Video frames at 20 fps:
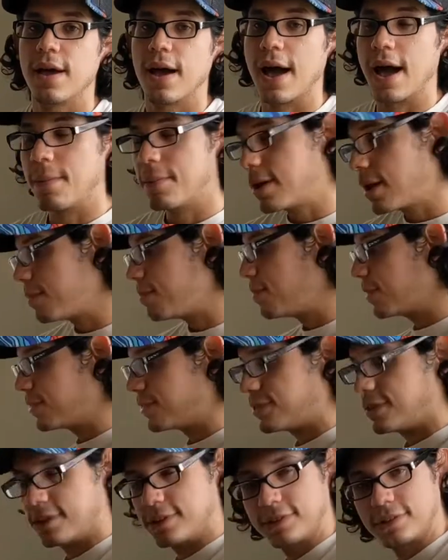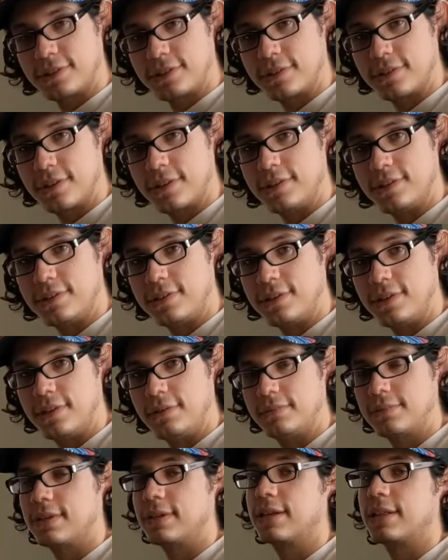I'm gonna put this in
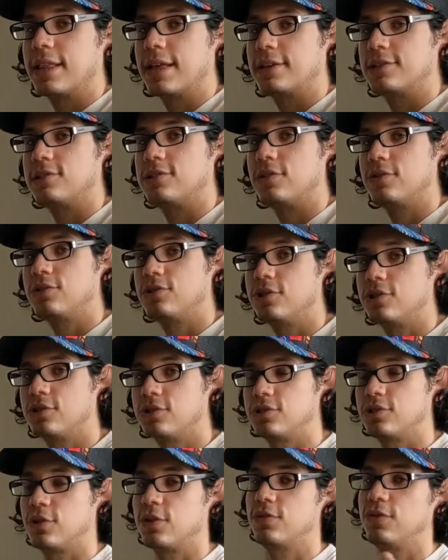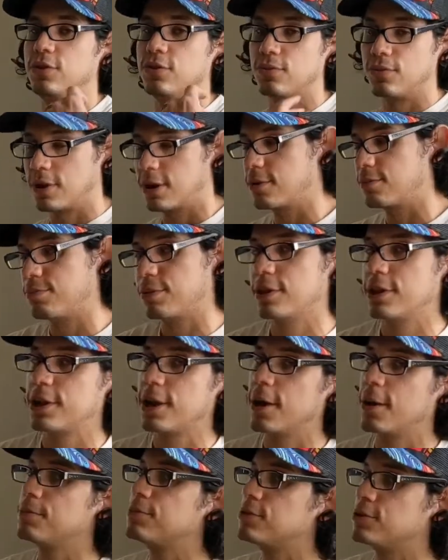Teams in Class Dojo, so if you wanna pull it
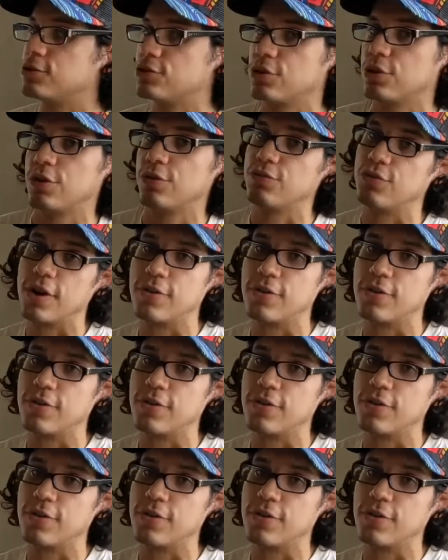up to sort of